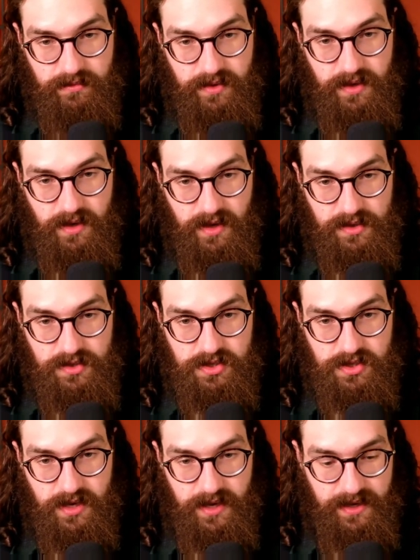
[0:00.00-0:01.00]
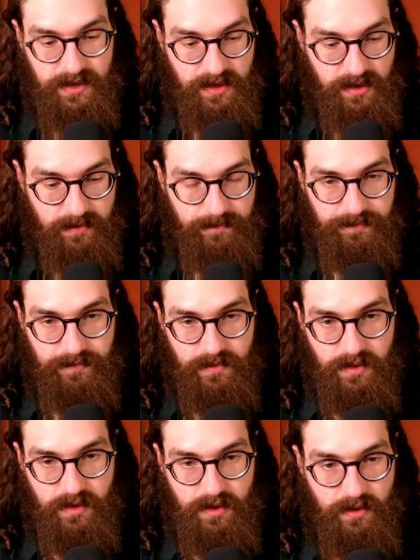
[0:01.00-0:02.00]
because I can
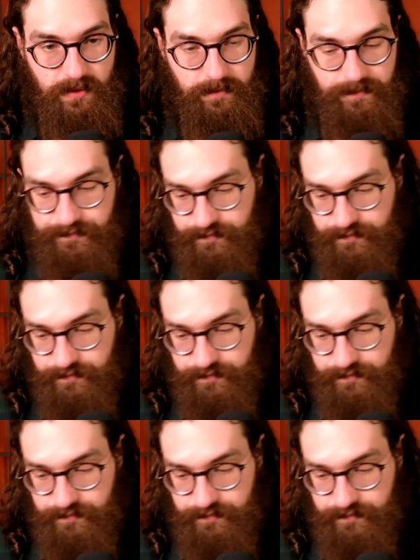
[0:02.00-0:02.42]
um,